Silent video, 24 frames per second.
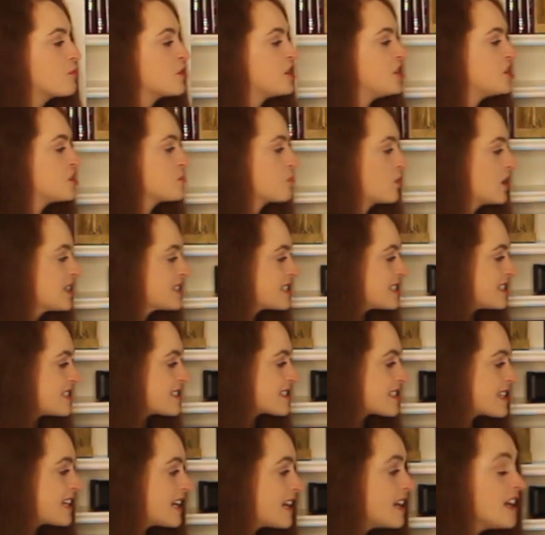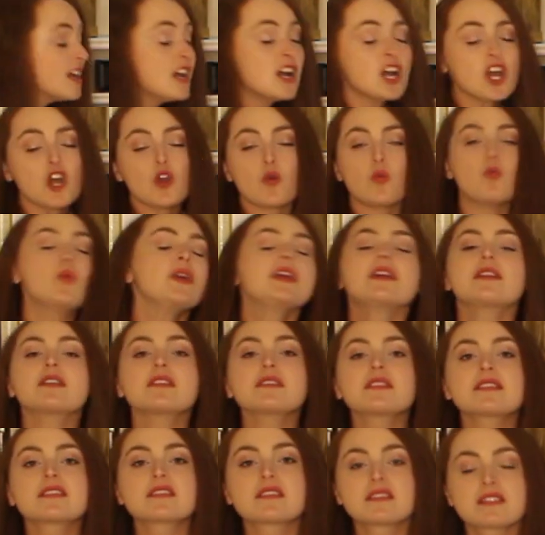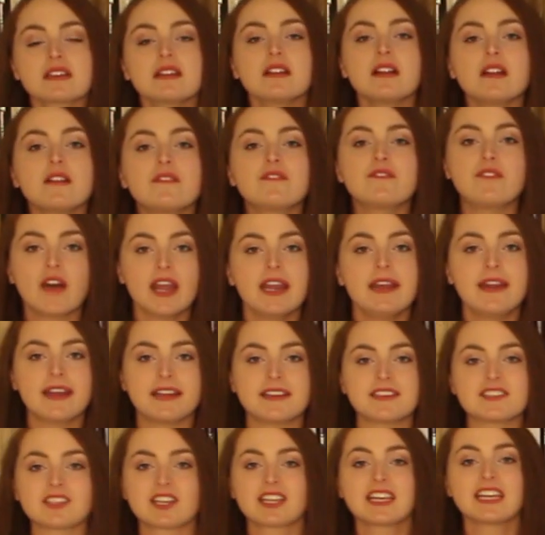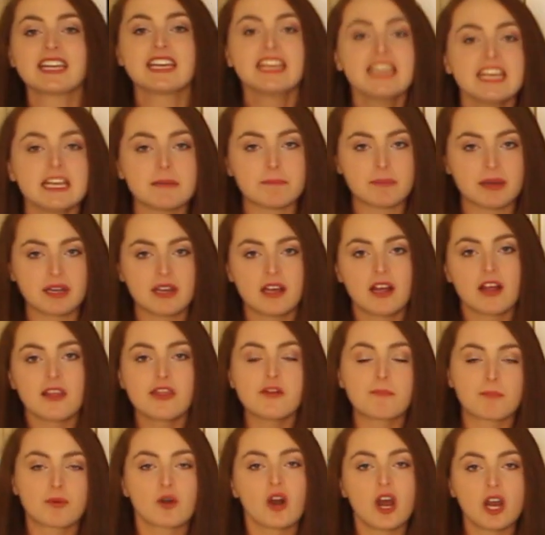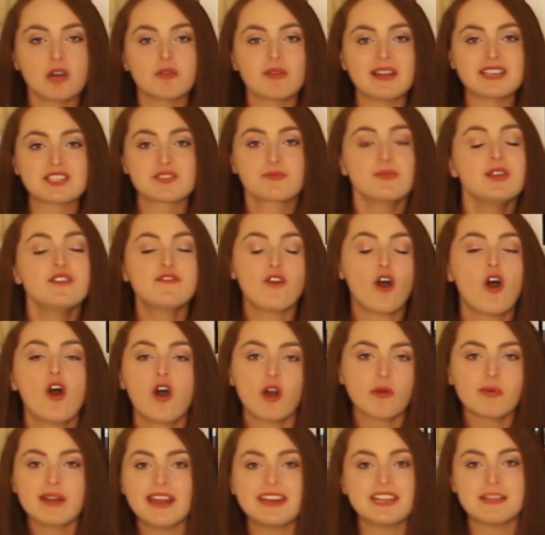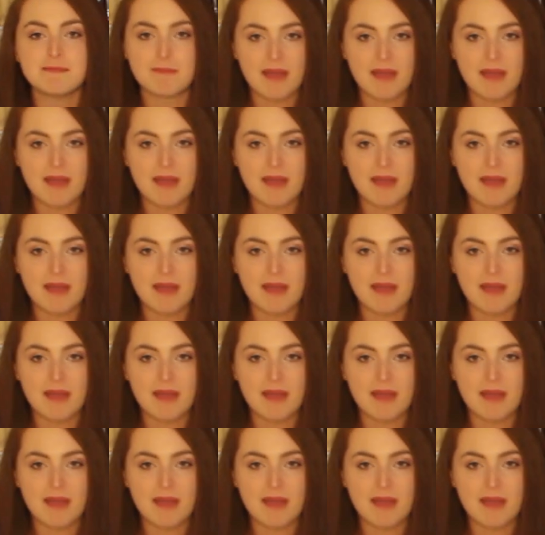with each presidency, we're still fighting to keep the progress we've already